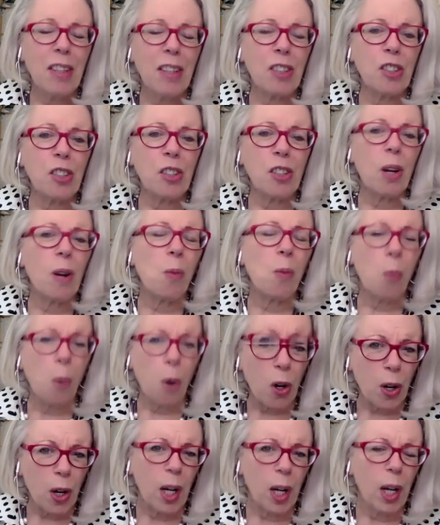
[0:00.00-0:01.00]
that you're not
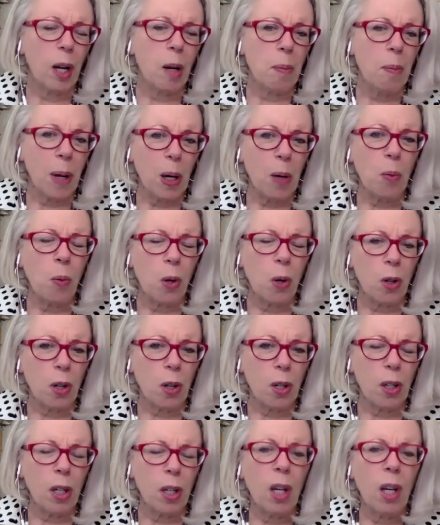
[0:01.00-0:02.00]
worrying about
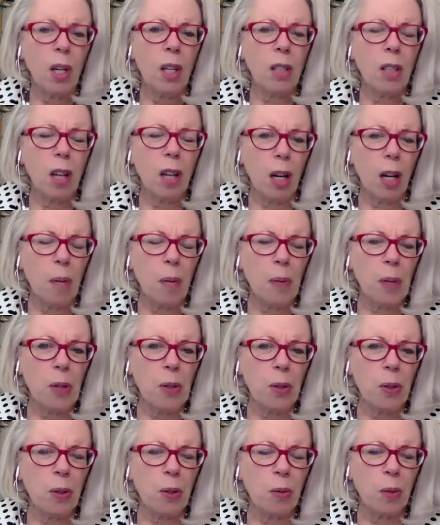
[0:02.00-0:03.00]
work, time that
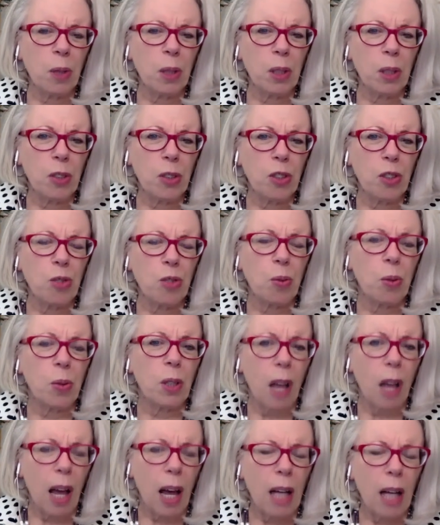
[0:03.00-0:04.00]
you can really just
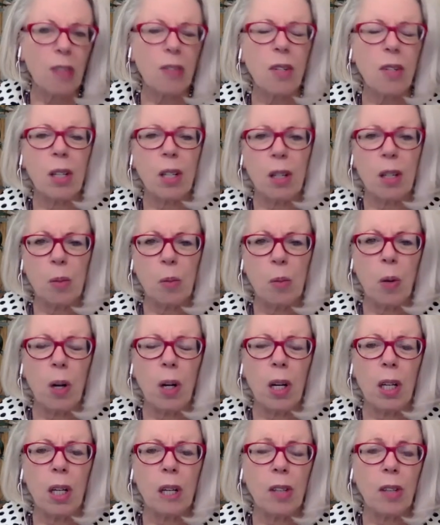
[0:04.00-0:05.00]
relax and
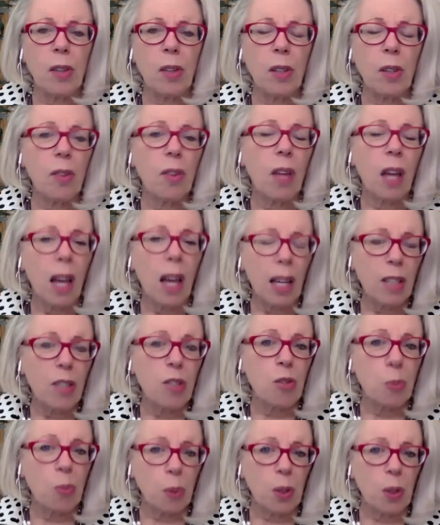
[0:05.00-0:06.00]
unwind. I think that
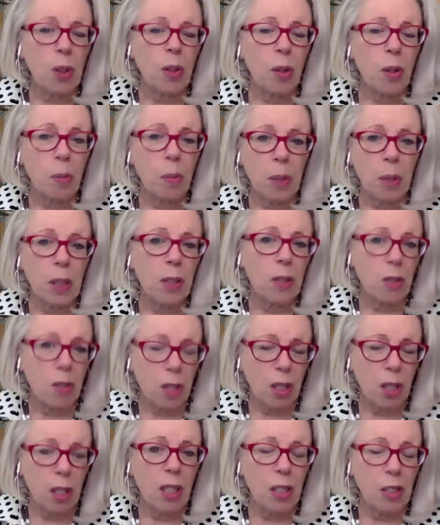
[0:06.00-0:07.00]
is really the biggest
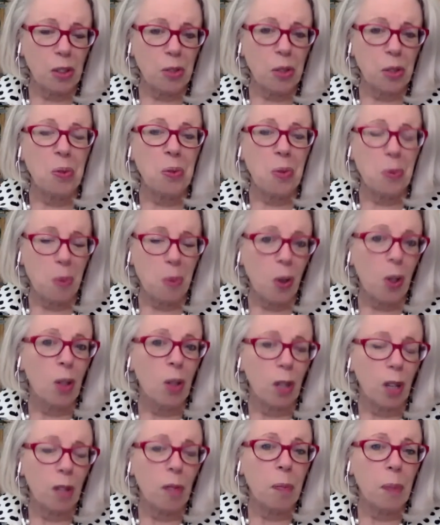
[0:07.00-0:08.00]
key to
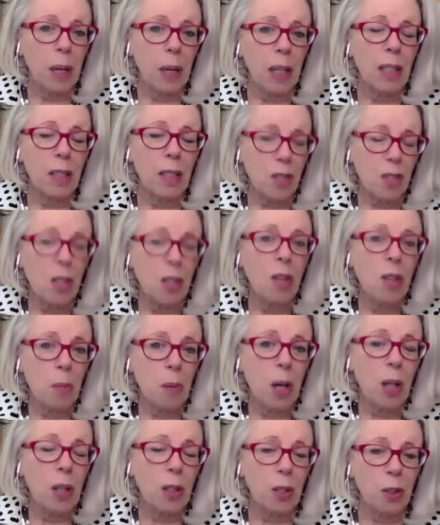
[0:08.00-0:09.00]
work-life balance in the
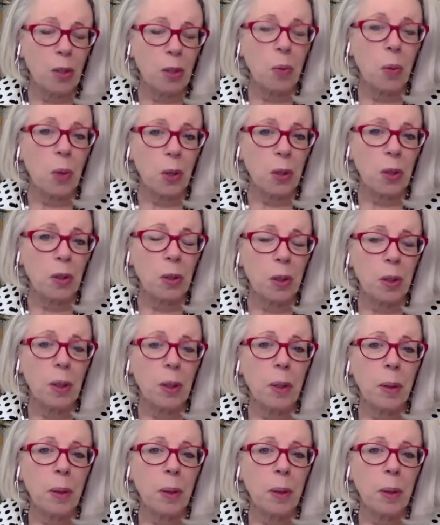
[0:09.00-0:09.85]
modern world.